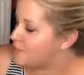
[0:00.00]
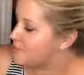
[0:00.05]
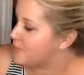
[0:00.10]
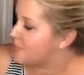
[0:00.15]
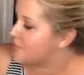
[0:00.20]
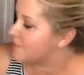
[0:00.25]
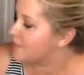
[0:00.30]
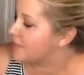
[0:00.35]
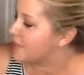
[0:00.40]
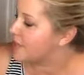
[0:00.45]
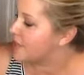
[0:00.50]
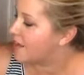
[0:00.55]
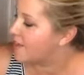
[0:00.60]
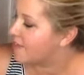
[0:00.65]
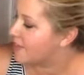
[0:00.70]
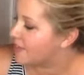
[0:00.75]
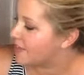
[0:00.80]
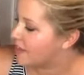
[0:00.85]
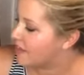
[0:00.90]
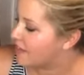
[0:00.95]
You must really love
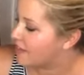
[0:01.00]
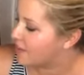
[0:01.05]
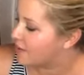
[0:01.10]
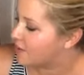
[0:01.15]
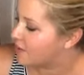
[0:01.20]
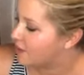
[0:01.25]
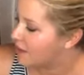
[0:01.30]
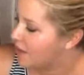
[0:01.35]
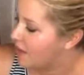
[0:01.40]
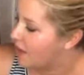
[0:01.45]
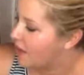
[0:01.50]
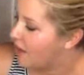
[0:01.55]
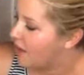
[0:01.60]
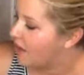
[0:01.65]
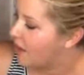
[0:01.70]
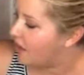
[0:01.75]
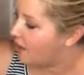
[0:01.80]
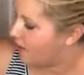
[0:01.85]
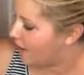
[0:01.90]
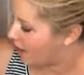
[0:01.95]
it. Thank you.
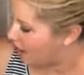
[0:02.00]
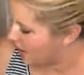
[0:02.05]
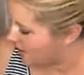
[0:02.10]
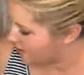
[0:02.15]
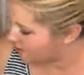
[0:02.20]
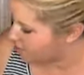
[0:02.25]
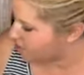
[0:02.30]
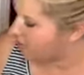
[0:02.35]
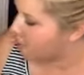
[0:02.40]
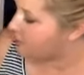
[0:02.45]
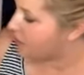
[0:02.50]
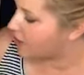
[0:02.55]
Okay, actually, I'm